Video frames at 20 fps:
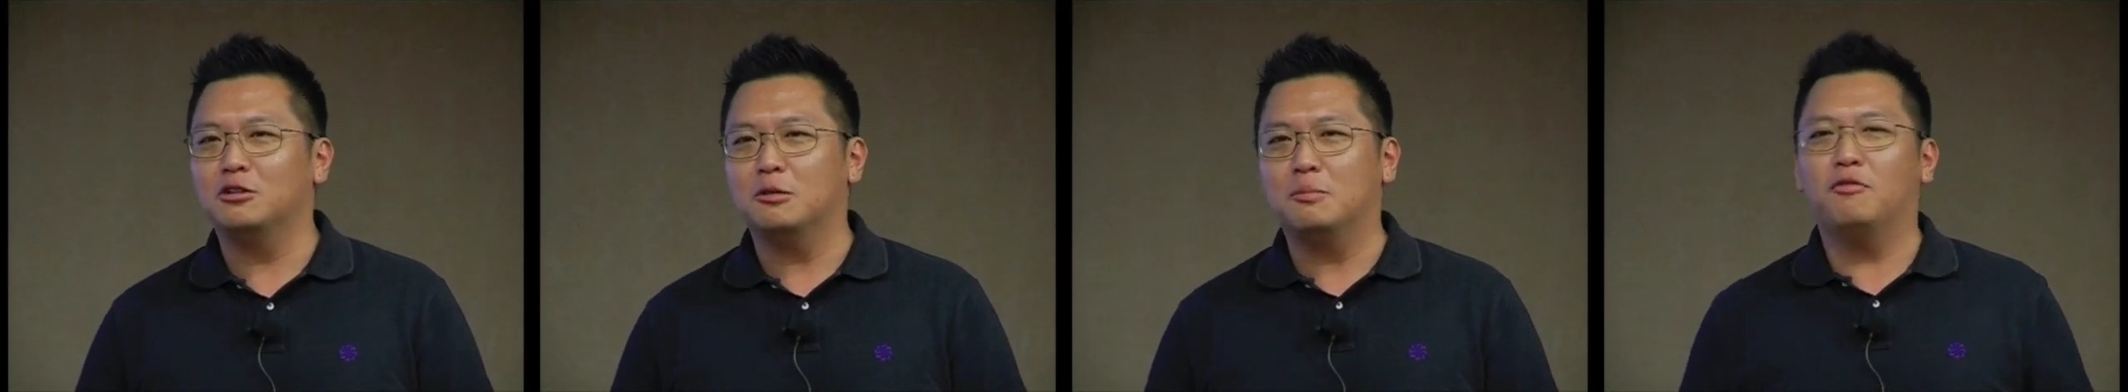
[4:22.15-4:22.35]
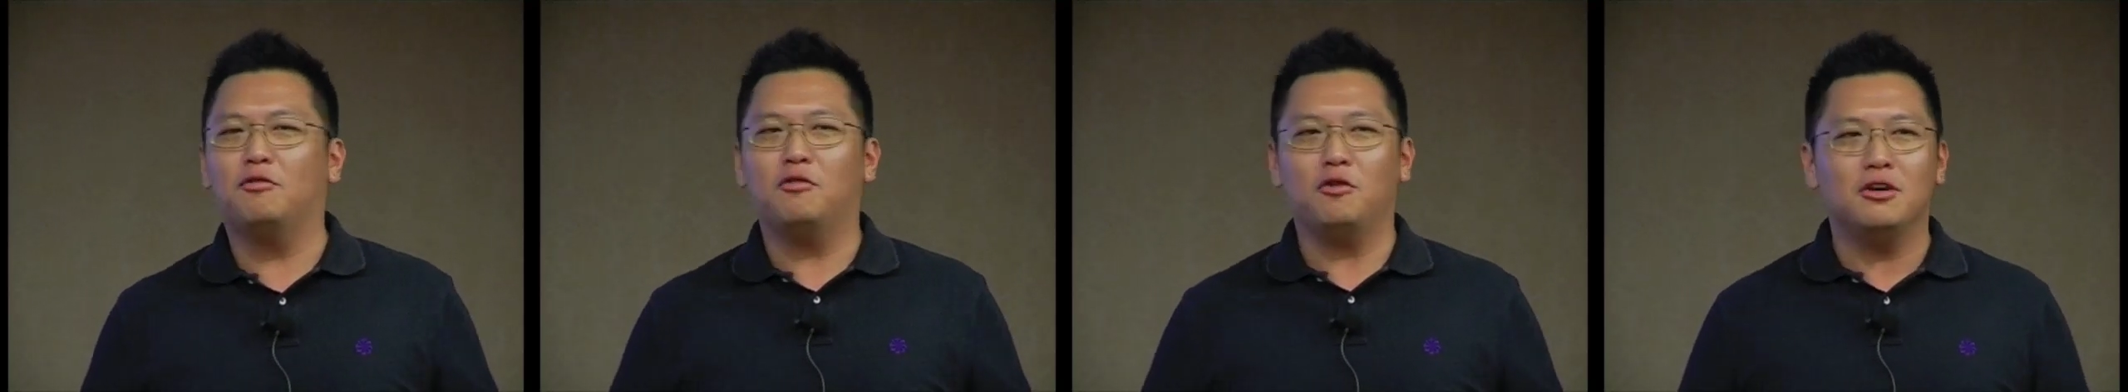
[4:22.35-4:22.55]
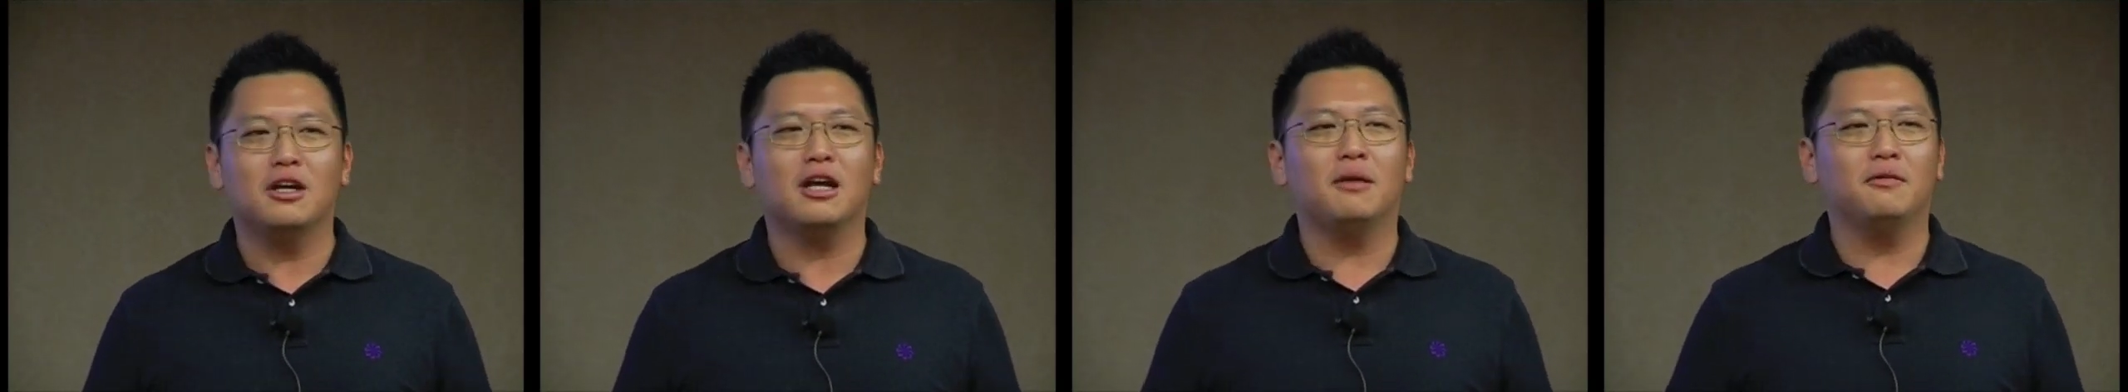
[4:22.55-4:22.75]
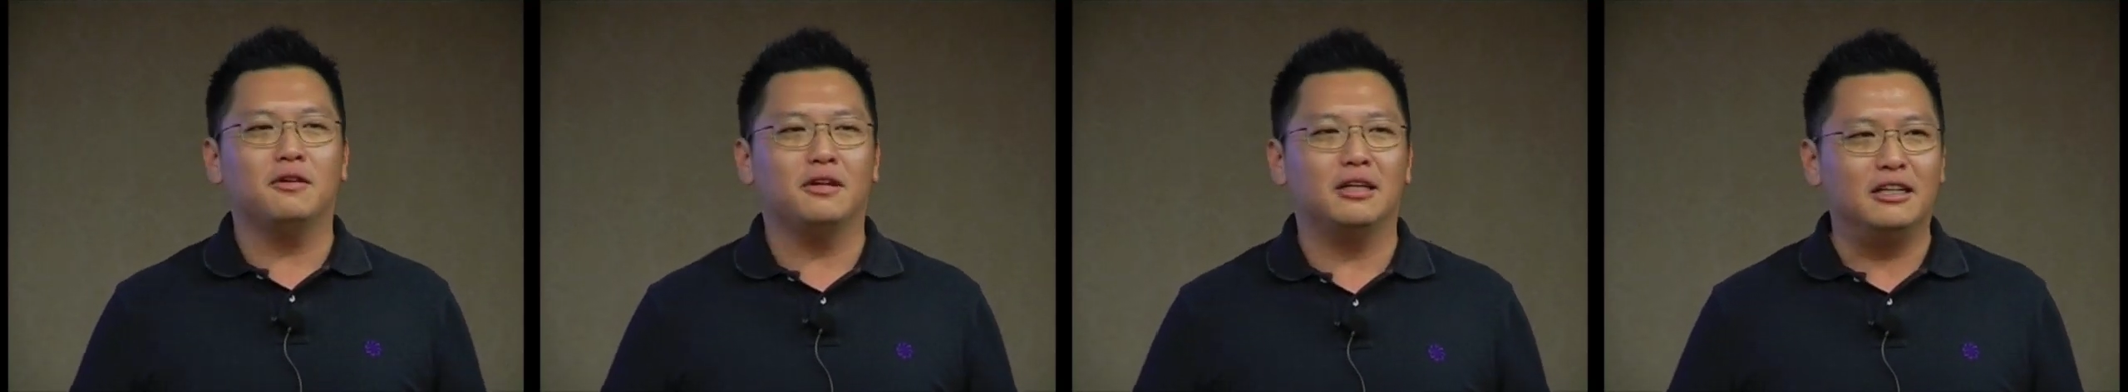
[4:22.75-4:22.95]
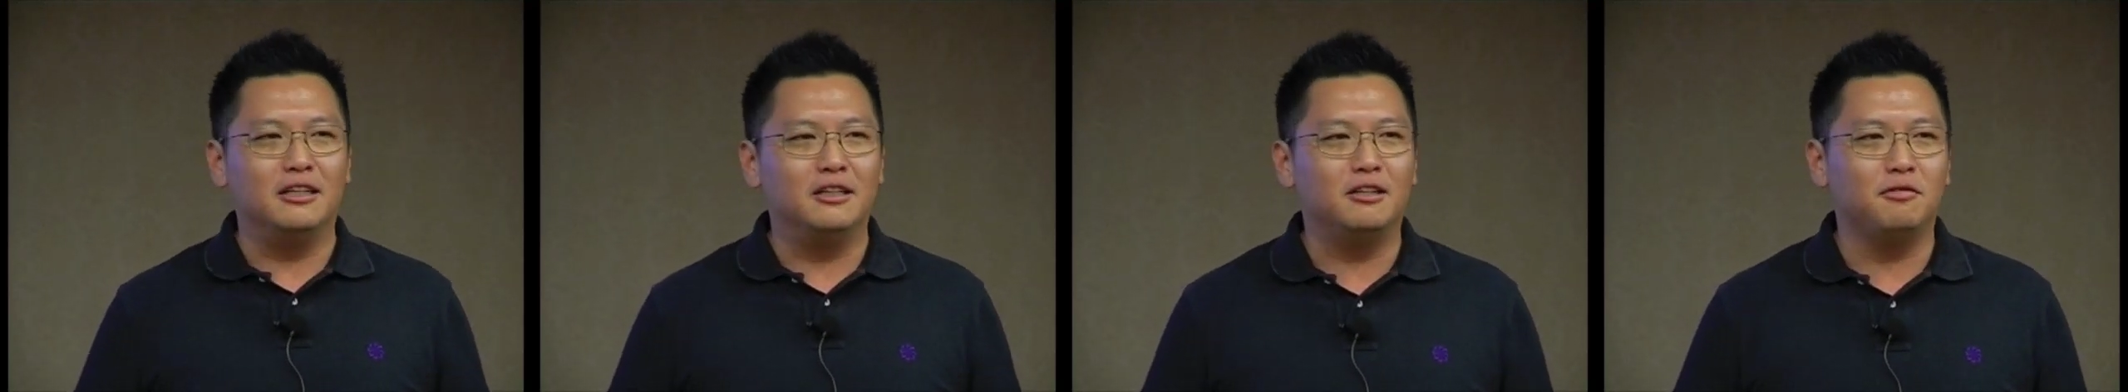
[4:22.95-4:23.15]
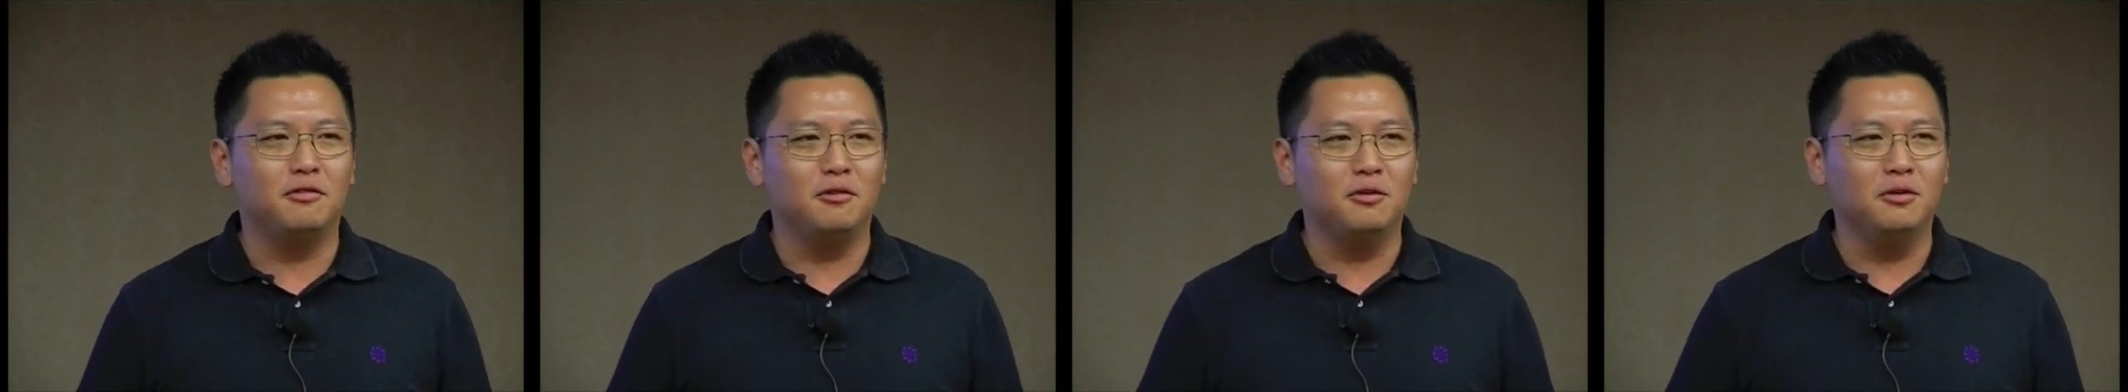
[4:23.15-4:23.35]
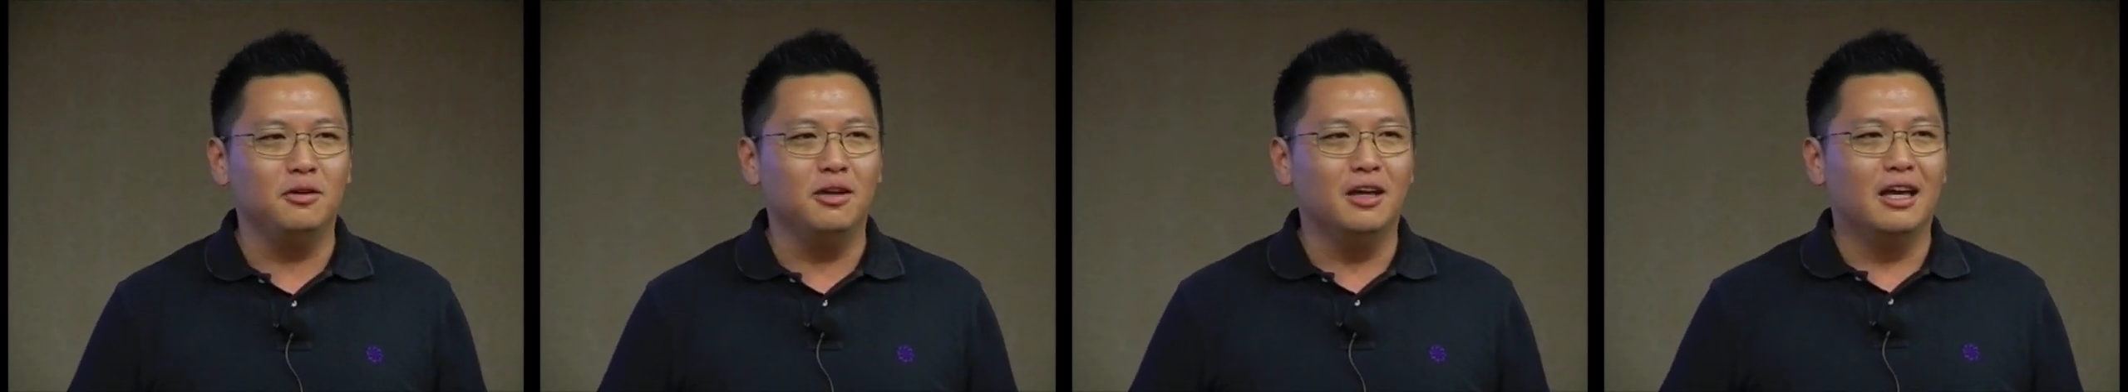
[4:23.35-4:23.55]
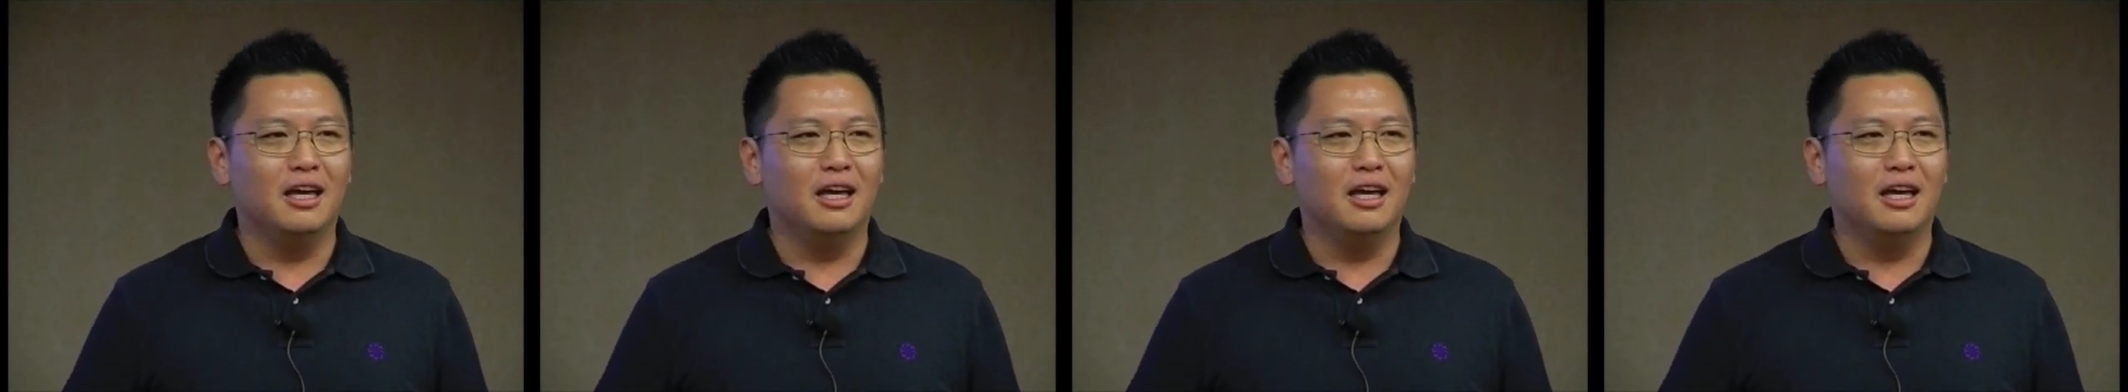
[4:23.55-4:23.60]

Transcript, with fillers: So before you come to an interview,